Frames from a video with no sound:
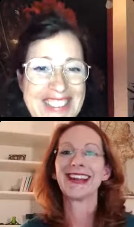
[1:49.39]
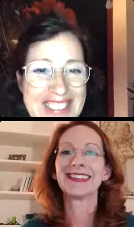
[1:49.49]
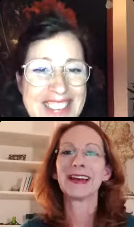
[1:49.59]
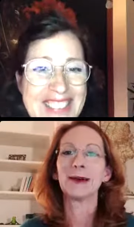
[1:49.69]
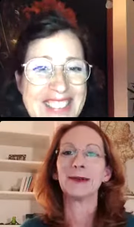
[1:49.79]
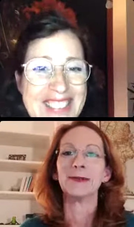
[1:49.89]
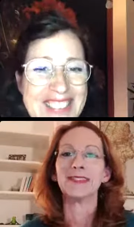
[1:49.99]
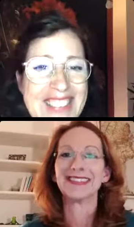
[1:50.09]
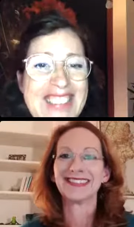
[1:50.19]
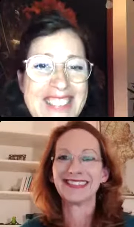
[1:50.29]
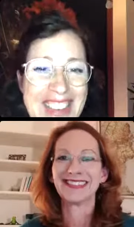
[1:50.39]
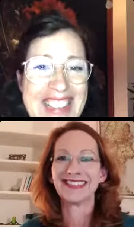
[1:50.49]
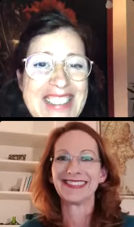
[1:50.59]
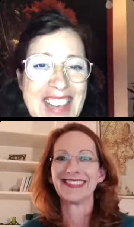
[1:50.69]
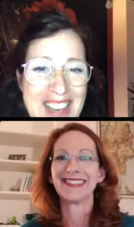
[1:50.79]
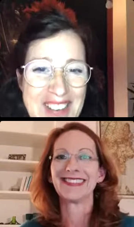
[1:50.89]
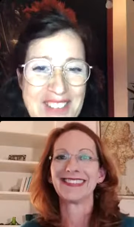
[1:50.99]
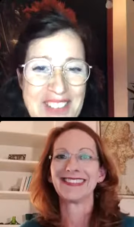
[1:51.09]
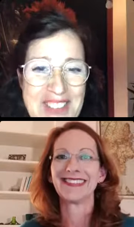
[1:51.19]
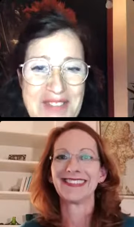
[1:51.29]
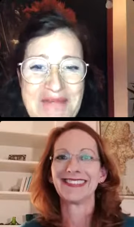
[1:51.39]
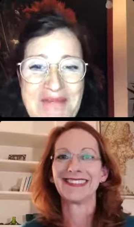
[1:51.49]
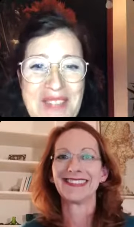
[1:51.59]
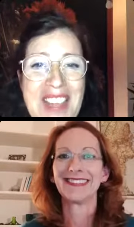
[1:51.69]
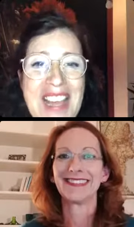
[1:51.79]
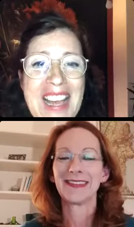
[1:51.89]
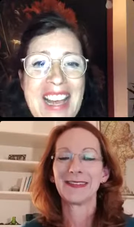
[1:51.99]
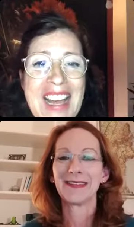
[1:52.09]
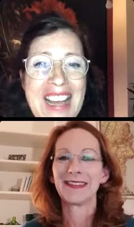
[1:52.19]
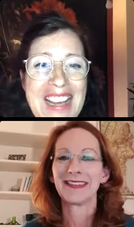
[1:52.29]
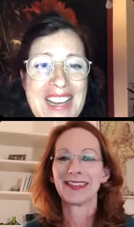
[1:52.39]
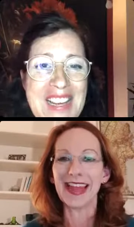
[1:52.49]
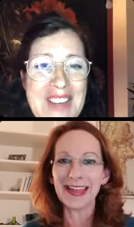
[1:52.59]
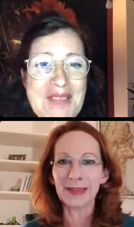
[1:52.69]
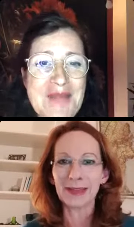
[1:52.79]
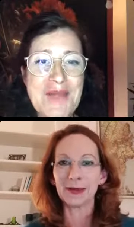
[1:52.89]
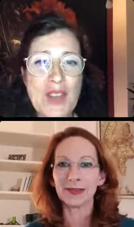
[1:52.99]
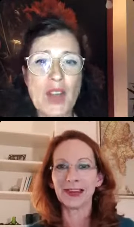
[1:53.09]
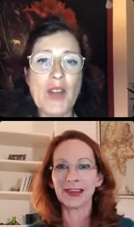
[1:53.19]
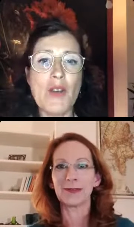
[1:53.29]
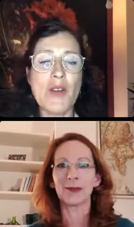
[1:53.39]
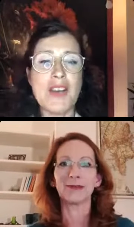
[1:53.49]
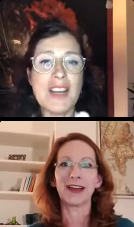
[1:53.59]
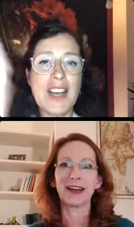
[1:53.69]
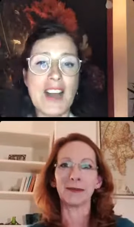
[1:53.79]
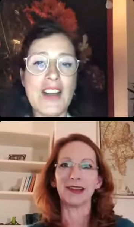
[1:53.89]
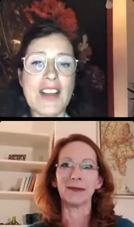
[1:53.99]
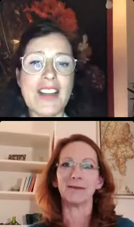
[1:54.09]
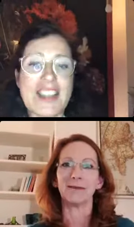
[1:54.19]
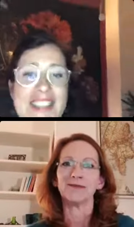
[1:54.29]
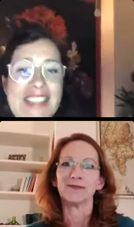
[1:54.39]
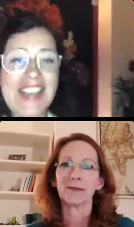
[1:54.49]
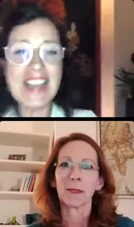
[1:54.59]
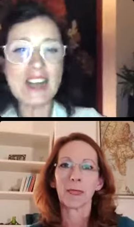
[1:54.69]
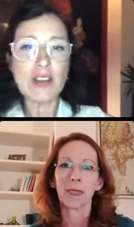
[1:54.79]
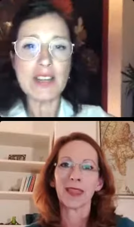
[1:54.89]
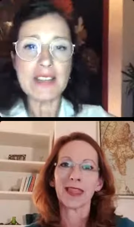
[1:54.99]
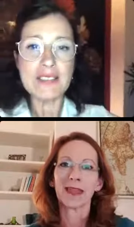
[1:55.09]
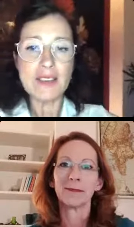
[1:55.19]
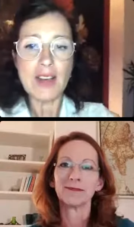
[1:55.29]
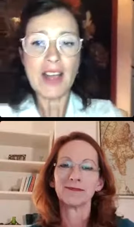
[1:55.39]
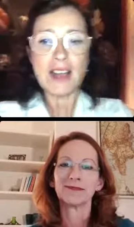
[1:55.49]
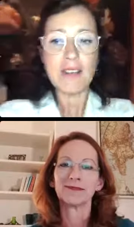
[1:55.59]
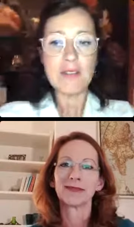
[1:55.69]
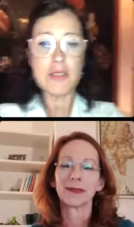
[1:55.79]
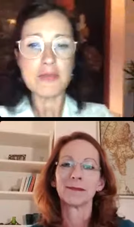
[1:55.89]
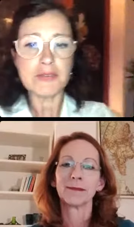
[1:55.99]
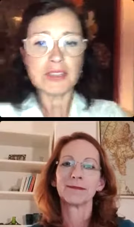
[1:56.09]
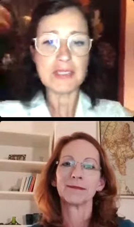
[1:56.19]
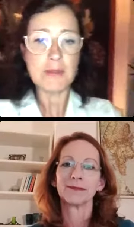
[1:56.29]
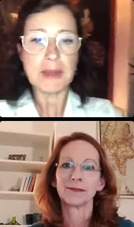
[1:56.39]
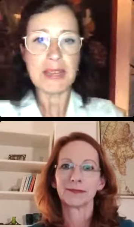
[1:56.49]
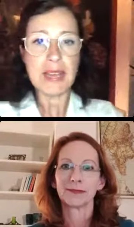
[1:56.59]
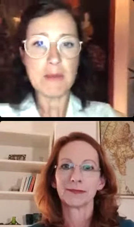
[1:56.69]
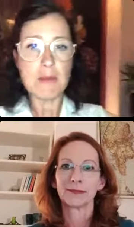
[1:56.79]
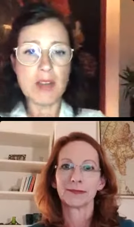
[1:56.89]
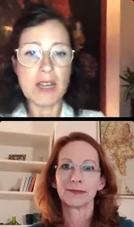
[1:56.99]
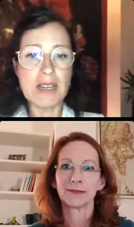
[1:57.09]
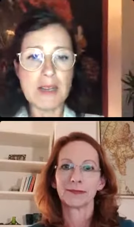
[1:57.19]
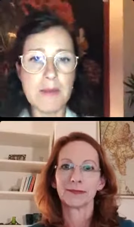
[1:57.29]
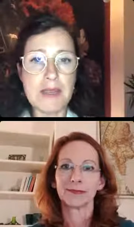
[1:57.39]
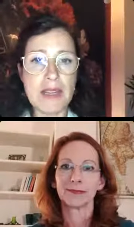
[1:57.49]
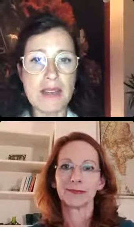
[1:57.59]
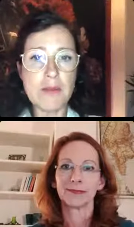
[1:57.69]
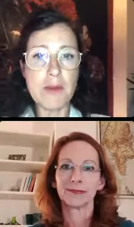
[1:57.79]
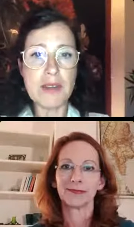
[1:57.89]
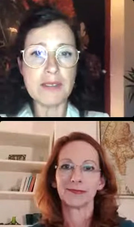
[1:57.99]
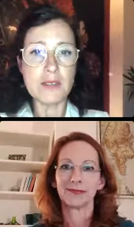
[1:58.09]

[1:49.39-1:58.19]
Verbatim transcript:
Speaker 1: Hello. Great to have you.
Speaker 2: And Thank you. Thank you oh. for inviting me.
Speaker 1: Yeah. Okay. So I have to fix my camera a little bit. Otherwise, you